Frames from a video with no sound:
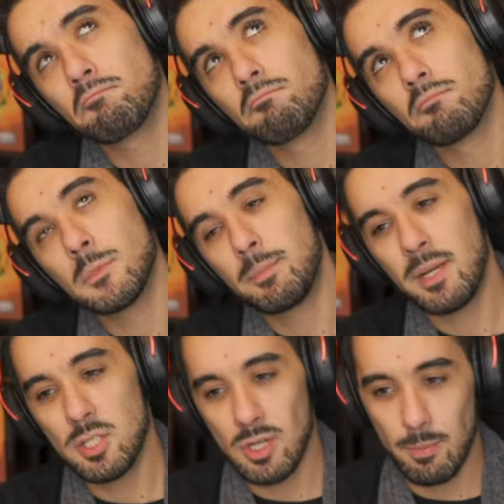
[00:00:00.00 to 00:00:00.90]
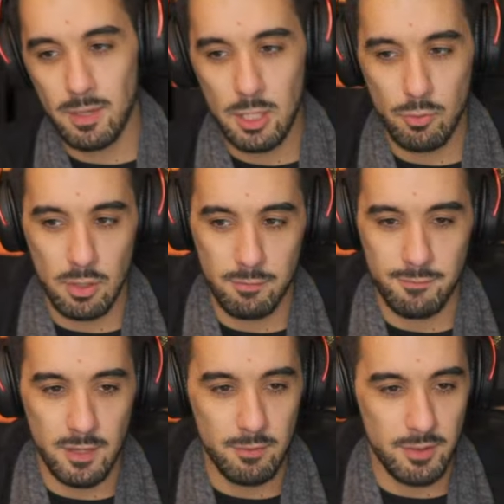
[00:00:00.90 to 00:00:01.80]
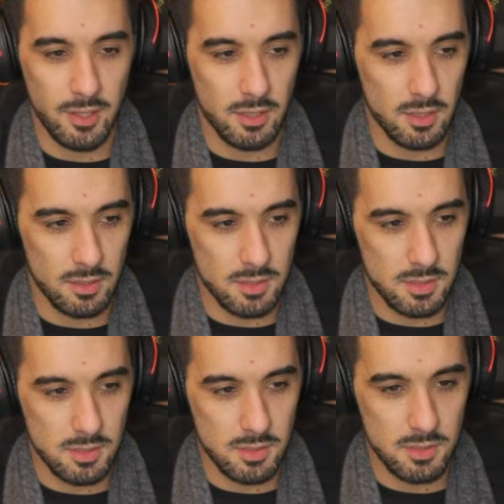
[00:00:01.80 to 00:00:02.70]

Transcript: Depends on how many you want to ferry, I guess.